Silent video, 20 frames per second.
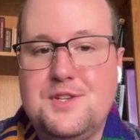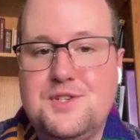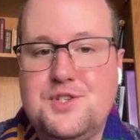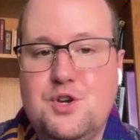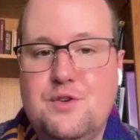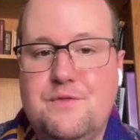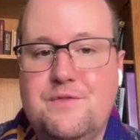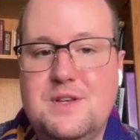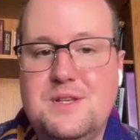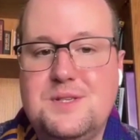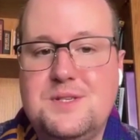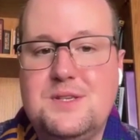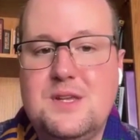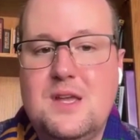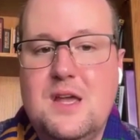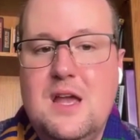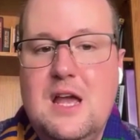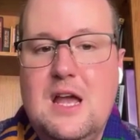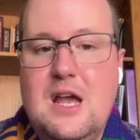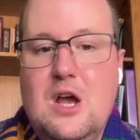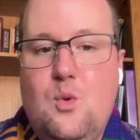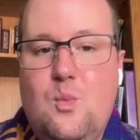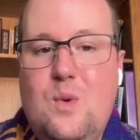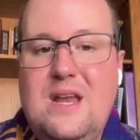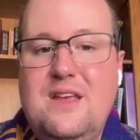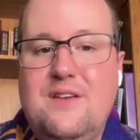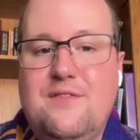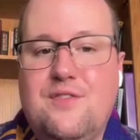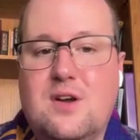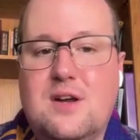the surface,
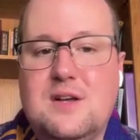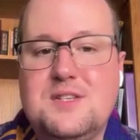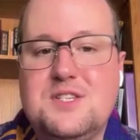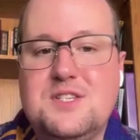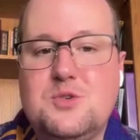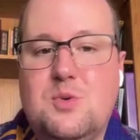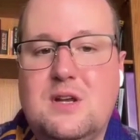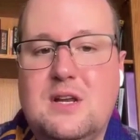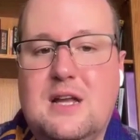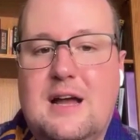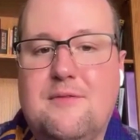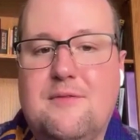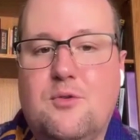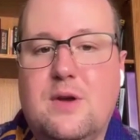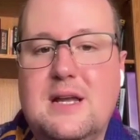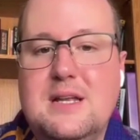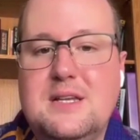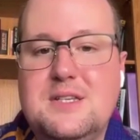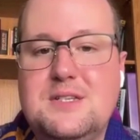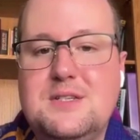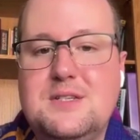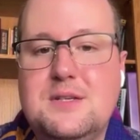waiting for us to uncover it.